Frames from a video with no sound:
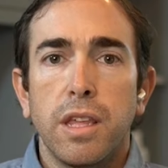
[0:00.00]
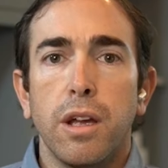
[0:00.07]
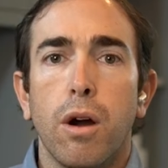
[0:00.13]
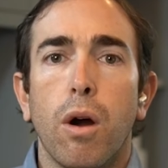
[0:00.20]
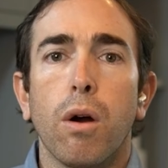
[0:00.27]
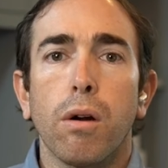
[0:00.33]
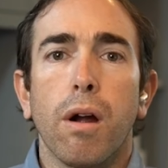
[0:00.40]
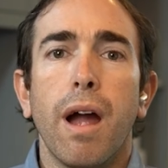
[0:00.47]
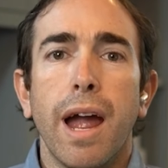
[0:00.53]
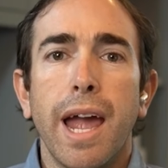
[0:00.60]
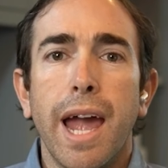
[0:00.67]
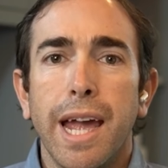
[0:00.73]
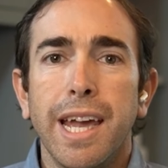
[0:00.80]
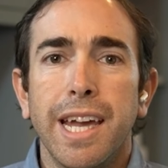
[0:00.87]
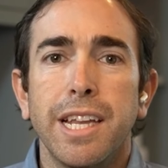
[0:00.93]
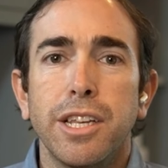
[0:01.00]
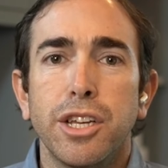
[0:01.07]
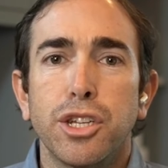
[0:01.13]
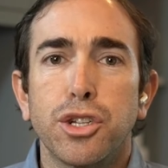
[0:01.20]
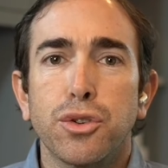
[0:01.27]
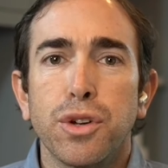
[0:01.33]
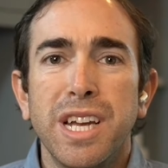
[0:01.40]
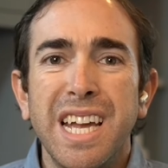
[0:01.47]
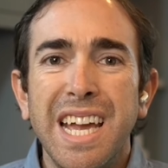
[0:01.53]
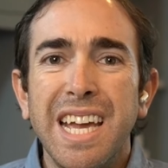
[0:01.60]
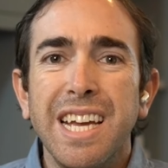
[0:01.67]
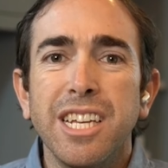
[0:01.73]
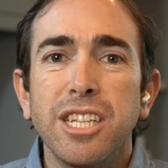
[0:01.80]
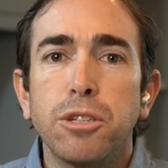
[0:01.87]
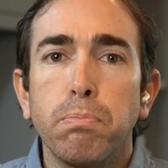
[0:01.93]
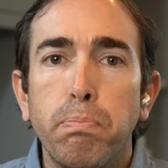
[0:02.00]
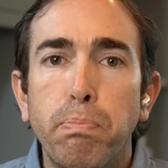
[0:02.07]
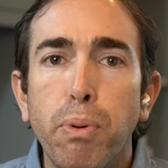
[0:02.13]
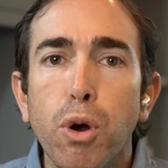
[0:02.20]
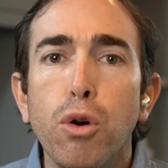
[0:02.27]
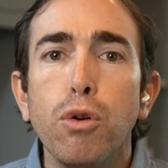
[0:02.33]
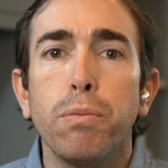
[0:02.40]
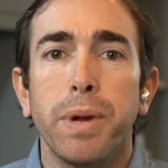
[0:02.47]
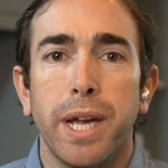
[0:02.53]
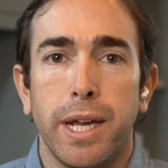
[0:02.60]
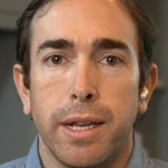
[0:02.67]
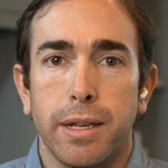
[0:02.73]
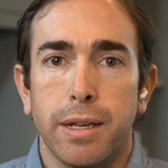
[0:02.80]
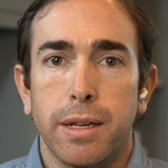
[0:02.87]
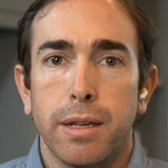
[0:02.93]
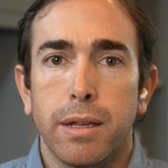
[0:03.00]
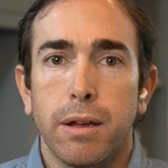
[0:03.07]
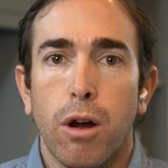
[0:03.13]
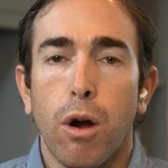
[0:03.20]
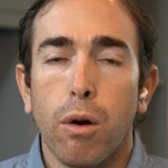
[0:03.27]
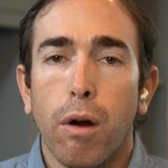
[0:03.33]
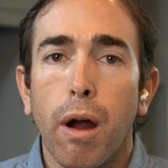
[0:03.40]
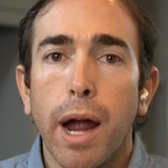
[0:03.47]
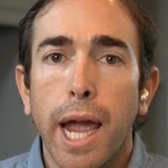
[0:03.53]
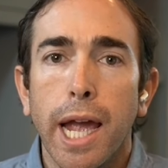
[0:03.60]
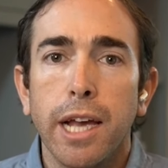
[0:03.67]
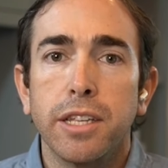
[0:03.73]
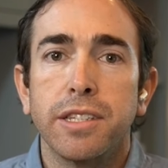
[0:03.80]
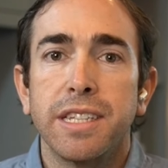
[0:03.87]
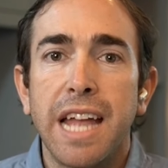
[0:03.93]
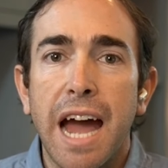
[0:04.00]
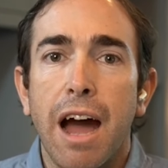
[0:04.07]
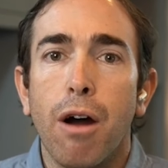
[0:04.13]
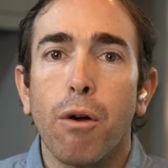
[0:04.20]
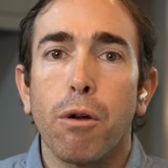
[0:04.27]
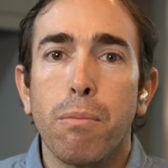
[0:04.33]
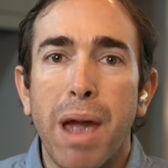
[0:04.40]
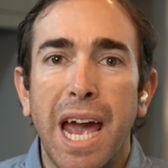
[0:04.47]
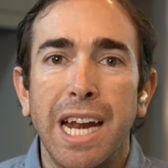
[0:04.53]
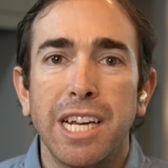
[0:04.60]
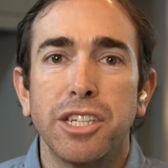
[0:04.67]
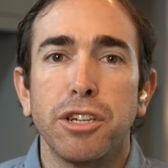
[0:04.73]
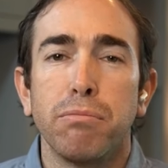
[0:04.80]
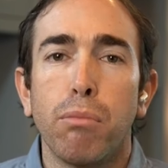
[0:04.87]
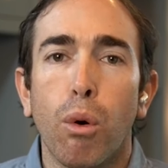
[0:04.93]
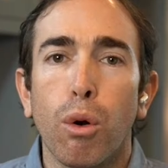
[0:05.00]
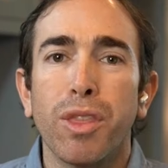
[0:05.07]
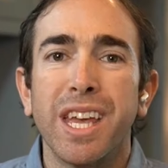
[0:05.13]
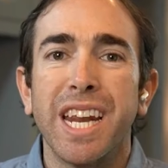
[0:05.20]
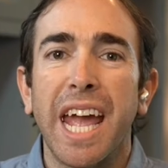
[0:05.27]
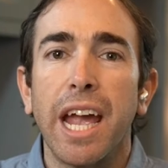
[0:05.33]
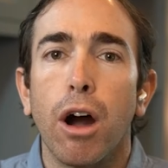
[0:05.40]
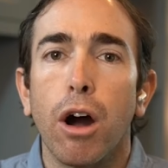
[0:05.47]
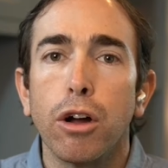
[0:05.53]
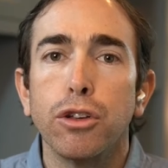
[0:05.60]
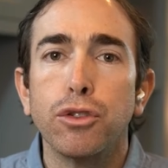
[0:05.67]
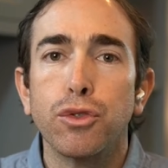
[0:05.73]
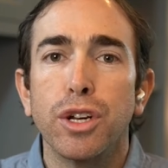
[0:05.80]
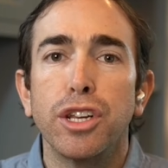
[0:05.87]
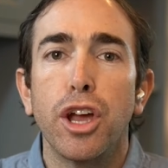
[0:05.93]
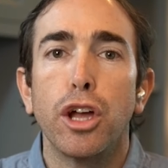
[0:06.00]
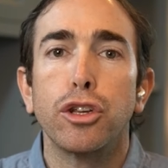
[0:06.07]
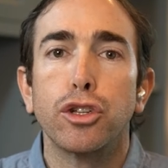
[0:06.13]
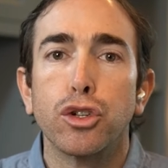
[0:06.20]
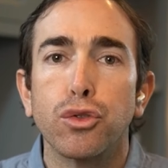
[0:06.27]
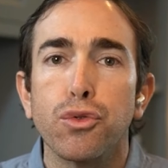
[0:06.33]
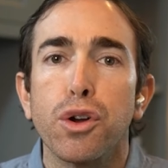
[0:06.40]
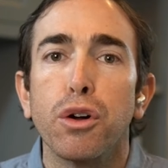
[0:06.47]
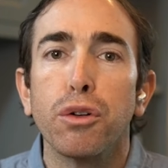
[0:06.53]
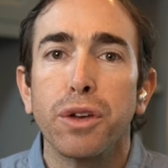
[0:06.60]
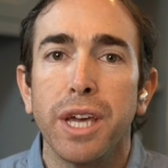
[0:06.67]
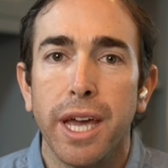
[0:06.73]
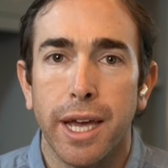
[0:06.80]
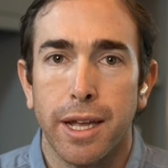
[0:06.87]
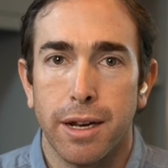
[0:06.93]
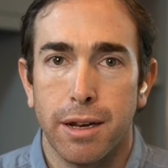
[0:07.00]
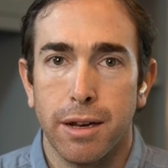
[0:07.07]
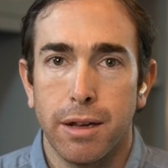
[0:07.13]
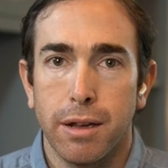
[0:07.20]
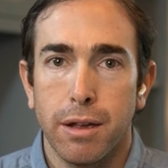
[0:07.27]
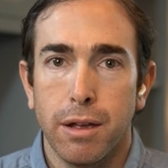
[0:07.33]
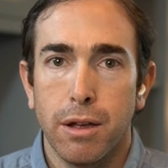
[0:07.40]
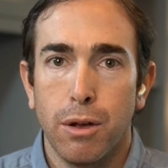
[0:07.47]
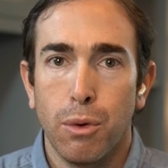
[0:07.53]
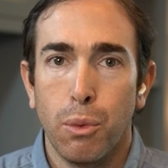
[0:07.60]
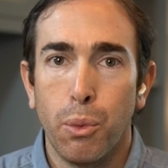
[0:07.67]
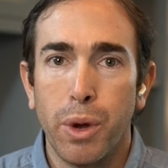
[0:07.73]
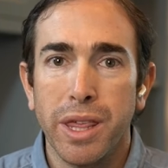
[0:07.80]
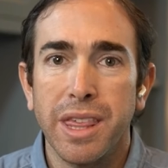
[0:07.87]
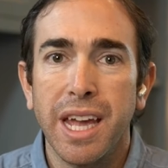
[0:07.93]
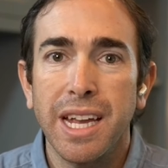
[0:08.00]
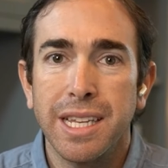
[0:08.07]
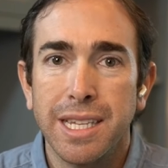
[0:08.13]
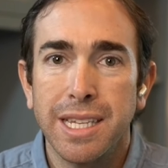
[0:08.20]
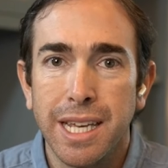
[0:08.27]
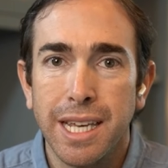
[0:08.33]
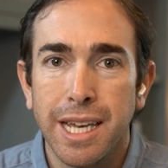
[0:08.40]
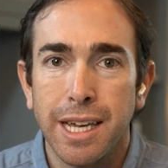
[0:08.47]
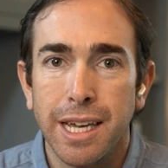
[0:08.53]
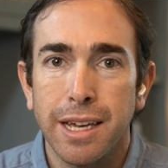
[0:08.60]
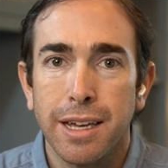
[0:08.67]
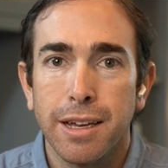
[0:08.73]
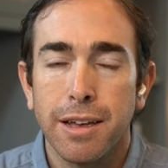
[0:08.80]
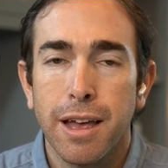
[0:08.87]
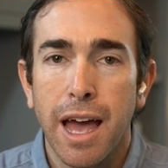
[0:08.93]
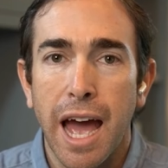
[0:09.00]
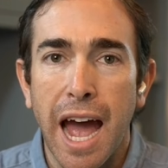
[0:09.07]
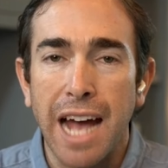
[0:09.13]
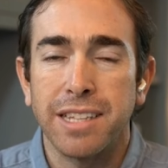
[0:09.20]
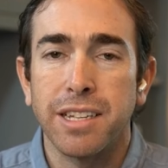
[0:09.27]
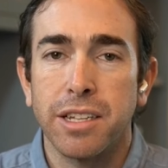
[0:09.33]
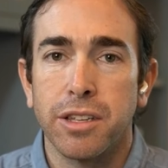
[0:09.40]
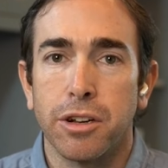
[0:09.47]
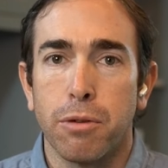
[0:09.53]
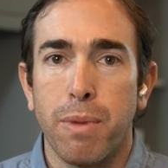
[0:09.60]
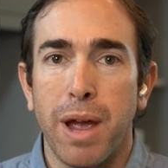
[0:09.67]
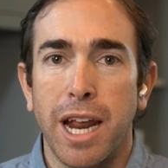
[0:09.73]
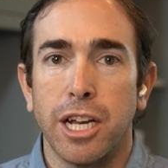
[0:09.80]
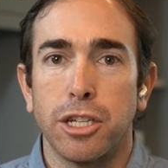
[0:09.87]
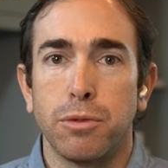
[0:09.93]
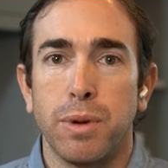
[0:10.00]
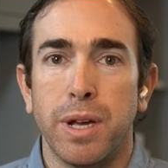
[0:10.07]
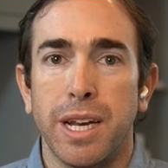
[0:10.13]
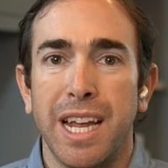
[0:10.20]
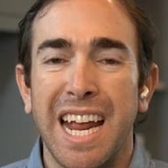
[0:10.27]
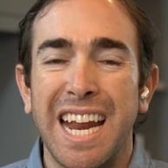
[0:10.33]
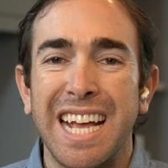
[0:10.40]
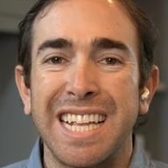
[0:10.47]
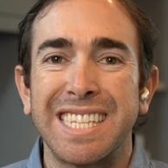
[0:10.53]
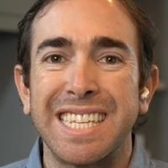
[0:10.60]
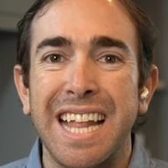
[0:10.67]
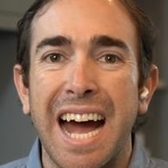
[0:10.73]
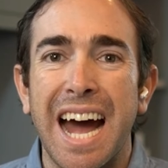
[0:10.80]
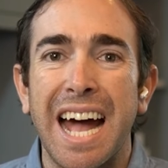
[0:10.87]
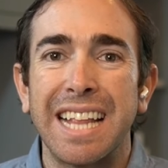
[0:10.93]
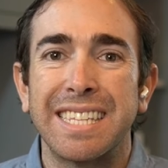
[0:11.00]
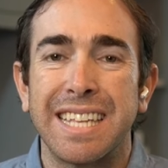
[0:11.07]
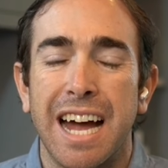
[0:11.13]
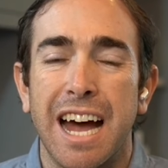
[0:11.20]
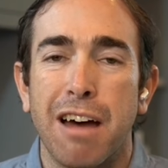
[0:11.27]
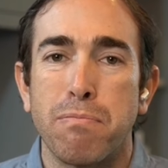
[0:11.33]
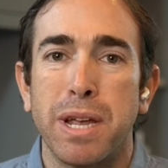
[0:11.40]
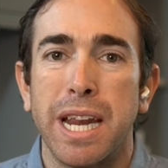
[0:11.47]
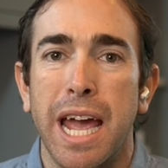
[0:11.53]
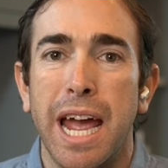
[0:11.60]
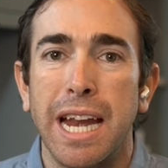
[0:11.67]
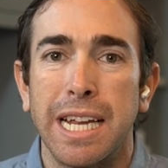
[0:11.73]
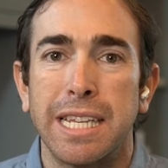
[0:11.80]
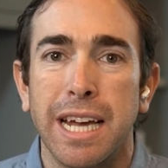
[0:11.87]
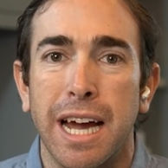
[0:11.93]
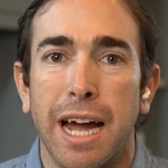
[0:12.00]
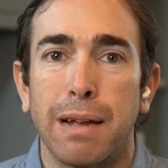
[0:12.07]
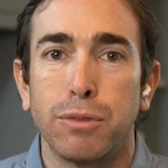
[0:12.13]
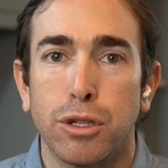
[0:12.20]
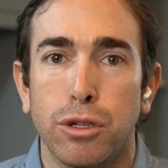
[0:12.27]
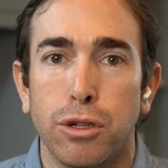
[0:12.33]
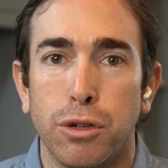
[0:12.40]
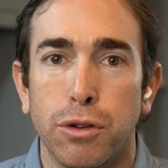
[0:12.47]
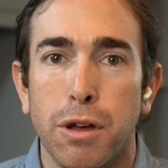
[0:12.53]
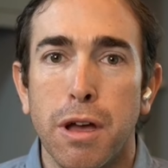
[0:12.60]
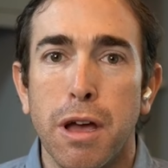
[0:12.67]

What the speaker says: The RIA industry is booming. RIAs now are managing more than 100 trillion with a T assets under management, and it's not stopping anytime soon.